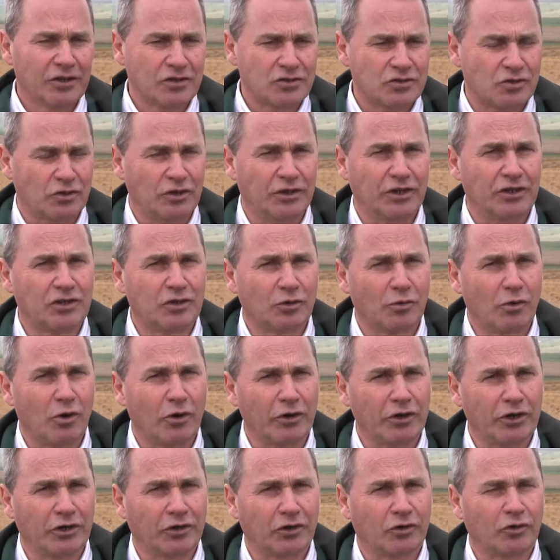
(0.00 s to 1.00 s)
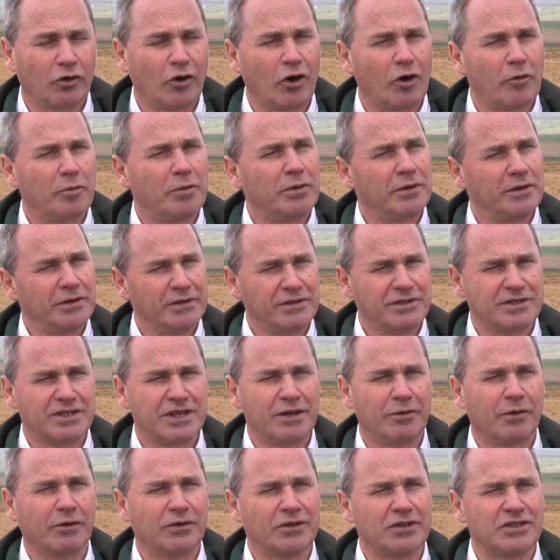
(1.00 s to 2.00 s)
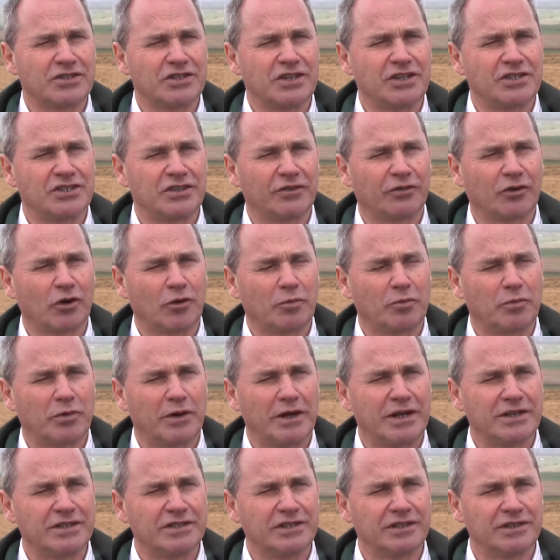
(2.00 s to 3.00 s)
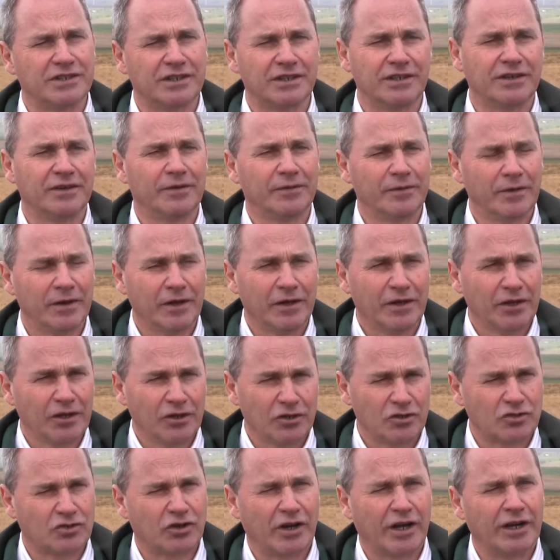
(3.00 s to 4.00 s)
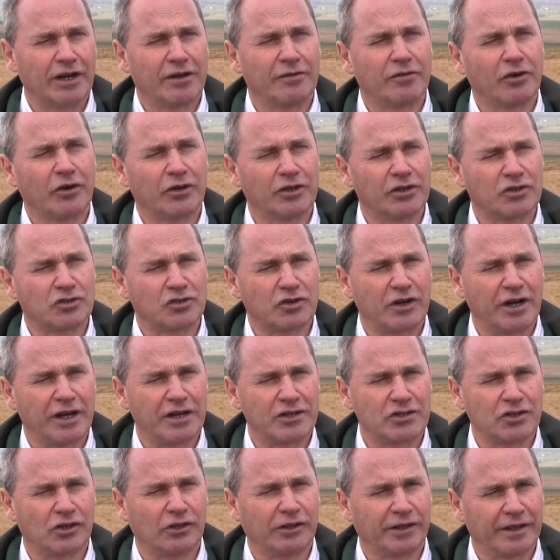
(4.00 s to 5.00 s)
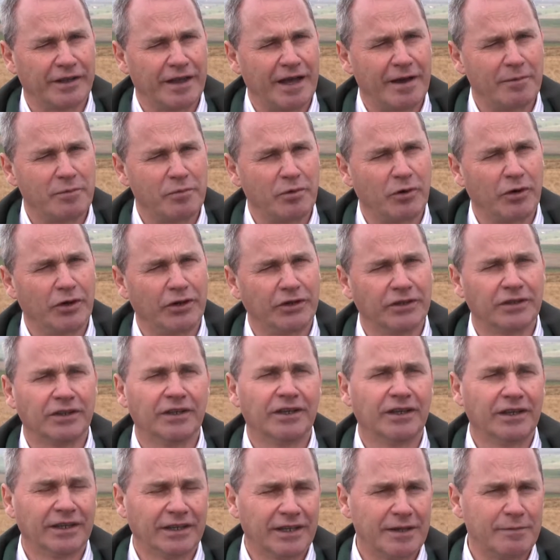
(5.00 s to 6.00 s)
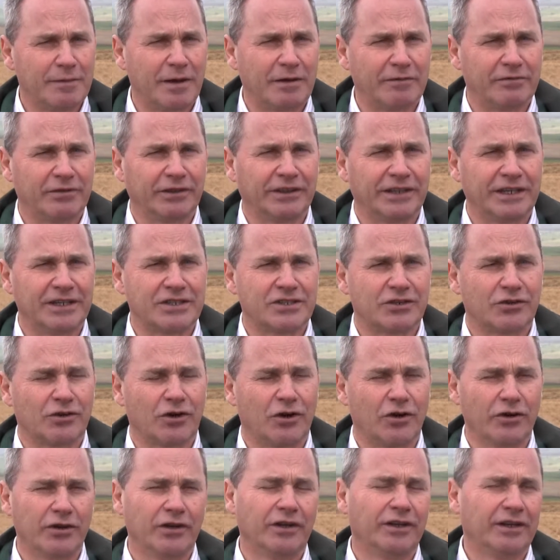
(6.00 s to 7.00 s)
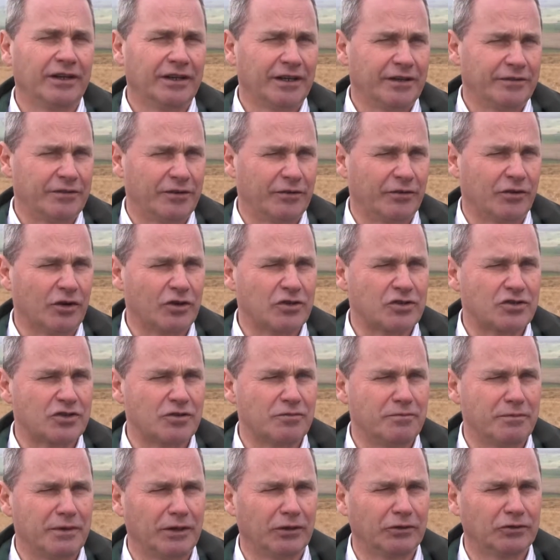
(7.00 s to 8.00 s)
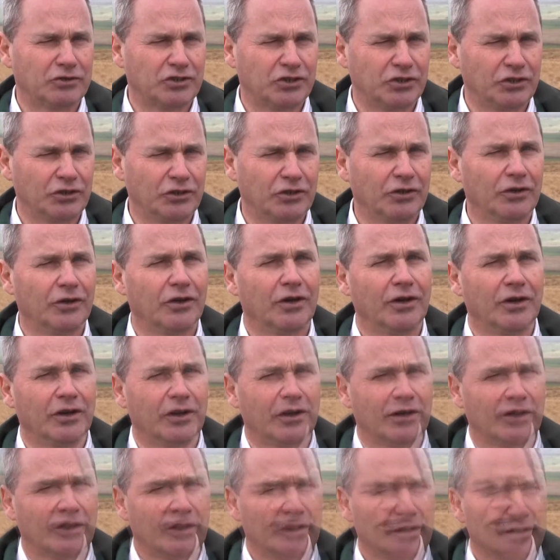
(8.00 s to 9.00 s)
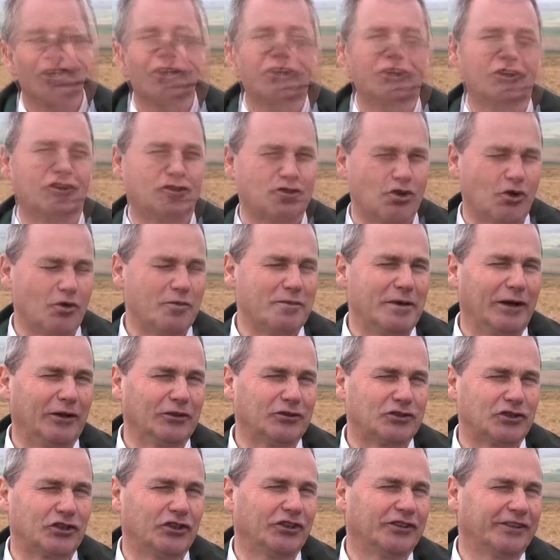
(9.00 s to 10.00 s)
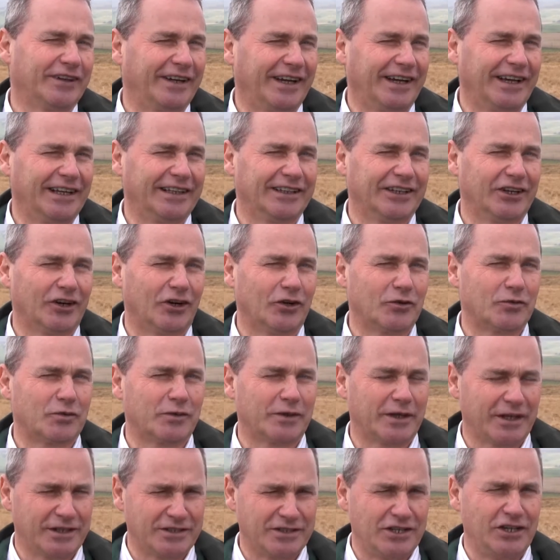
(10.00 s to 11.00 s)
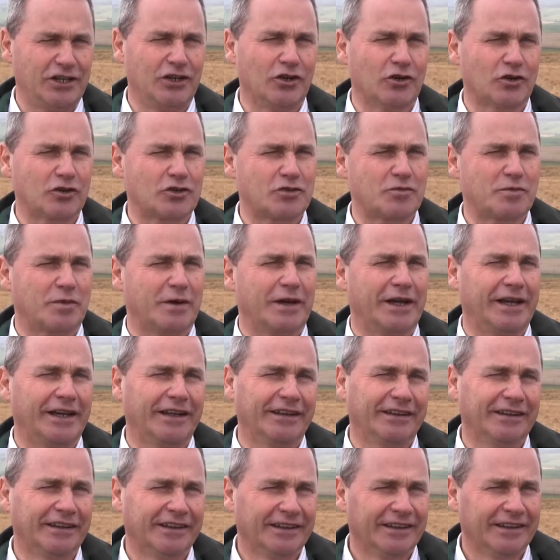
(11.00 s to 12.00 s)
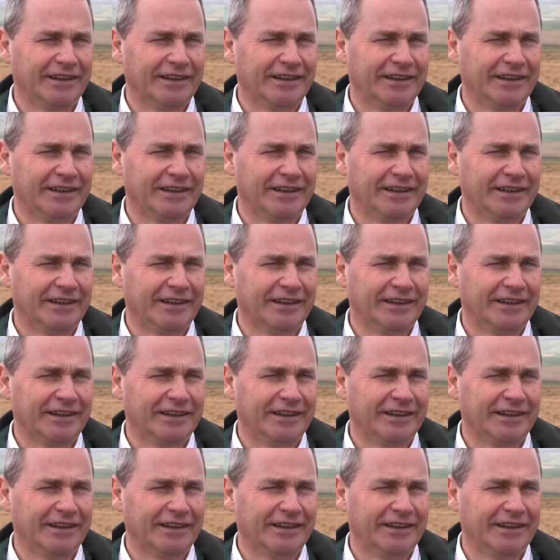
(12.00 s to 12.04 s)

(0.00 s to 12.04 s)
So you need to walk your crop, see what disease you've got present, try and avoid the triazole at that point, keep that for later on. If you've got some mildew, can control mildew early on with a T-nought spray.